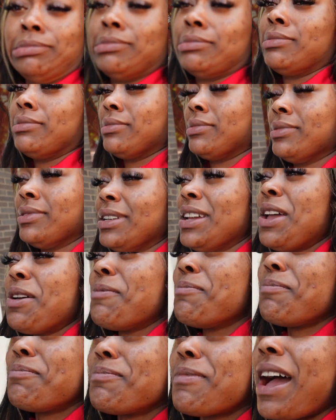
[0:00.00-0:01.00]
Northern
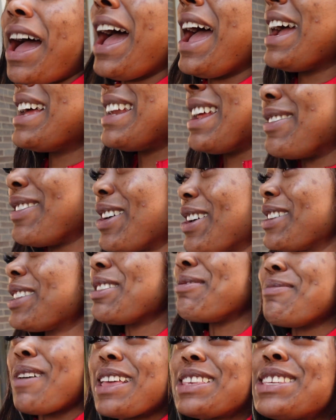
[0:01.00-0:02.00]
Massachusetts. I ain't never heard
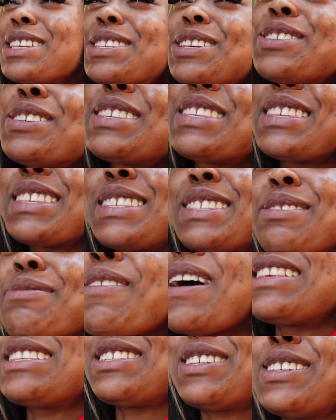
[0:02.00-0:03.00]
of Massachusetts,
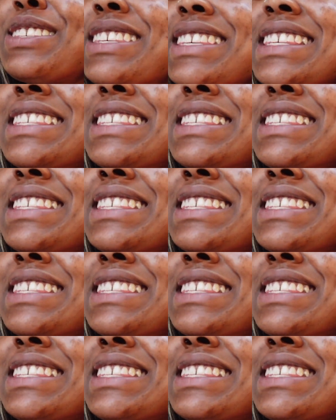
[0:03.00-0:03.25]
Massachusetts,